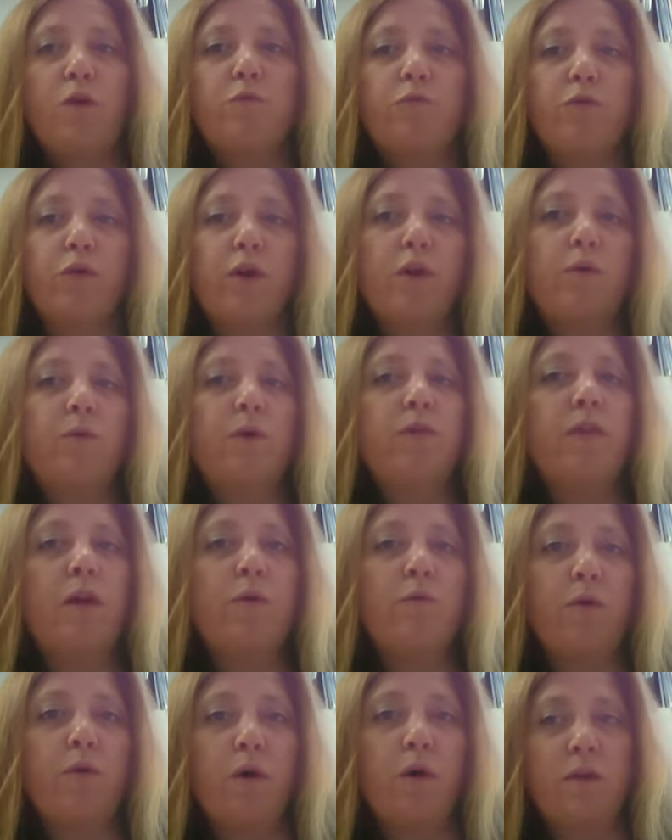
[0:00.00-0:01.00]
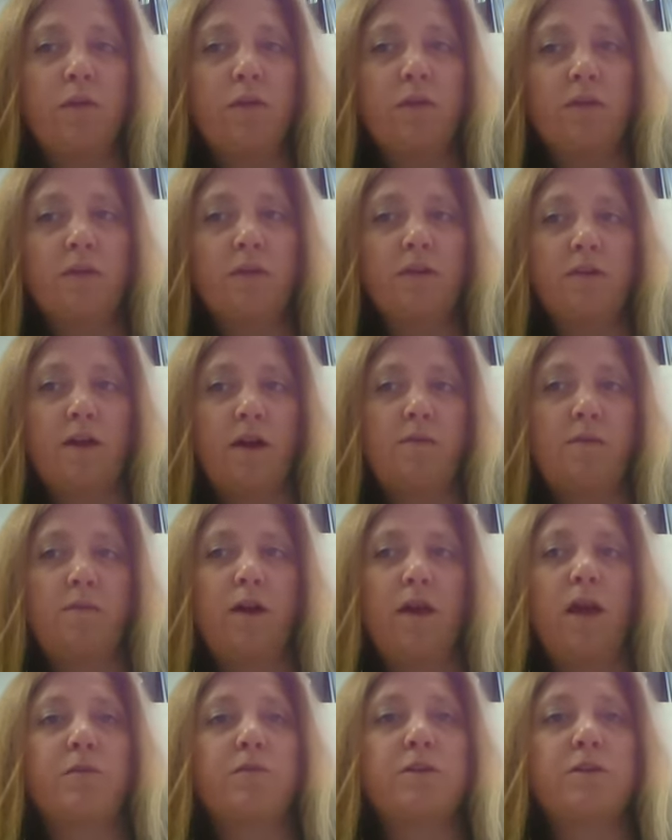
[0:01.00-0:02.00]
read what they wrote in this
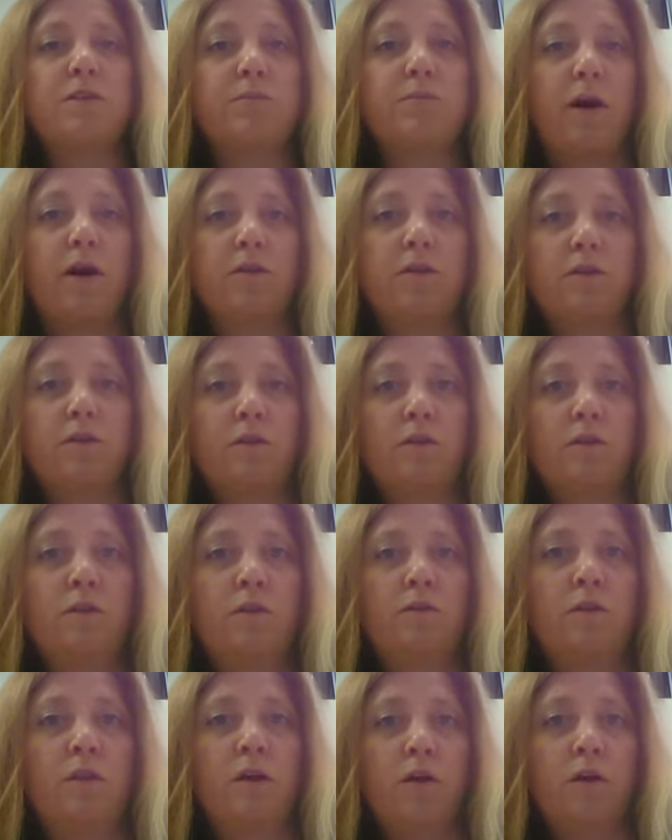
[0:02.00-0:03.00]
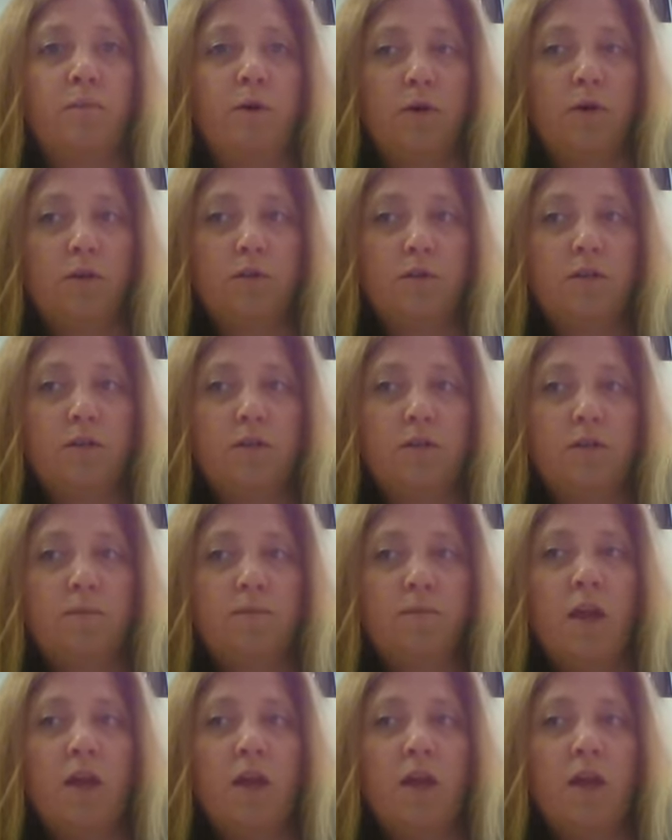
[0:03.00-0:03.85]
assignment, and respond to their post.